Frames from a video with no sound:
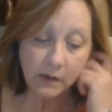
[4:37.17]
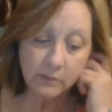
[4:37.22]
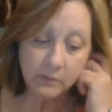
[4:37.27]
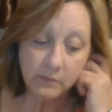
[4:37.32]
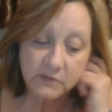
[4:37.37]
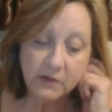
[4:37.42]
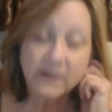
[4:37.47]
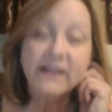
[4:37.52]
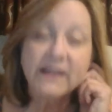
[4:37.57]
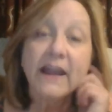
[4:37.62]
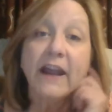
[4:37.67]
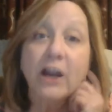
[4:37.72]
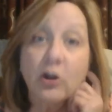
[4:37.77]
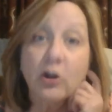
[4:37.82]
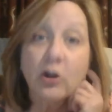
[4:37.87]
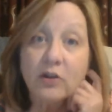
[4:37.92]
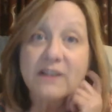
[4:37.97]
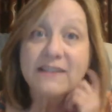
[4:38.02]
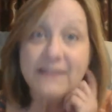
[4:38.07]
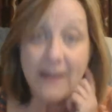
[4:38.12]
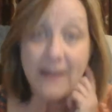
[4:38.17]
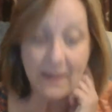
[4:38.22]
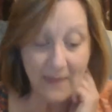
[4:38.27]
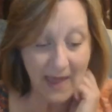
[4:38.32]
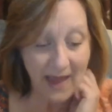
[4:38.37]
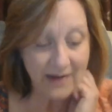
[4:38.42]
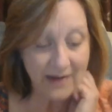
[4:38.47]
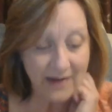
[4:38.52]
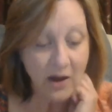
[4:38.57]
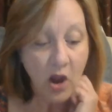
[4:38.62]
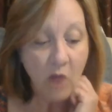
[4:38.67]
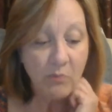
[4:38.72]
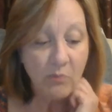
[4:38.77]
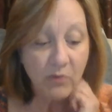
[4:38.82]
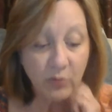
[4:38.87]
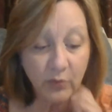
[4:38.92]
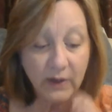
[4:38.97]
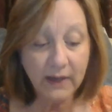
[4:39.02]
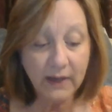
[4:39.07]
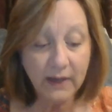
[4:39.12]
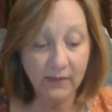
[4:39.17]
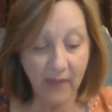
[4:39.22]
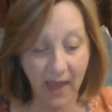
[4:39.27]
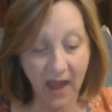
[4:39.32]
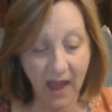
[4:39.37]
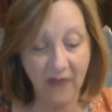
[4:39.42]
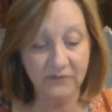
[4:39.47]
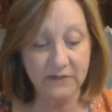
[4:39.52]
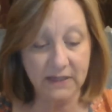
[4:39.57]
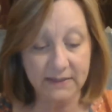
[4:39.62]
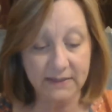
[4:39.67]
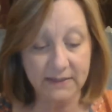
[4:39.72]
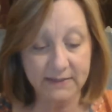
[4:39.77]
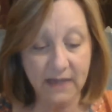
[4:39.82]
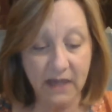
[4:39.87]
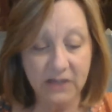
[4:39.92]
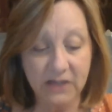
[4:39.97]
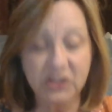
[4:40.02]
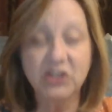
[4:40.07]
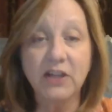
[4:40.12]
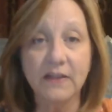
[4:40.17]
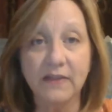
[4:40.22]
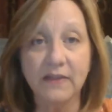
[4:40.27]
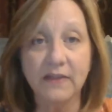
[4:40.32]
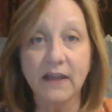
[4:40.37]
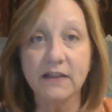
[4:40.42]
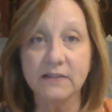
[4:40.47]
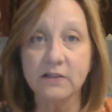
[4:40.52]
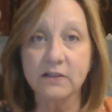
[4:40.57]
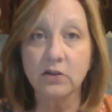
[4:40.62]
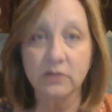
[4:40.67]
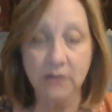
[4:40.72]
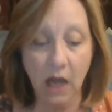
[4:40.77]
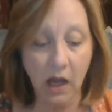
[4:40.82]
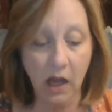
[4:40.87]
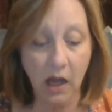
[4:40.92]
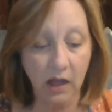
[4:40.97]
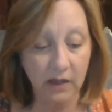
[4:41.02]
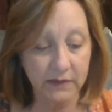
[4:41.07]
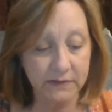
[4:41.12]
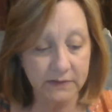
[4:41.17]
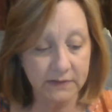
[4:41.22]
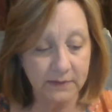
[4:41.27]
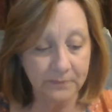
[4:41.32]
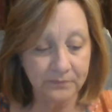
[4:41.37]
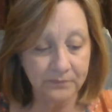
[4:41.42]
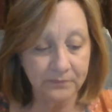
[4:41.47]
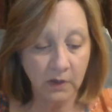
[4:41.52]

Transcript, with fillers: So Karen said that. Marie laughed and said she thinks they're dolls.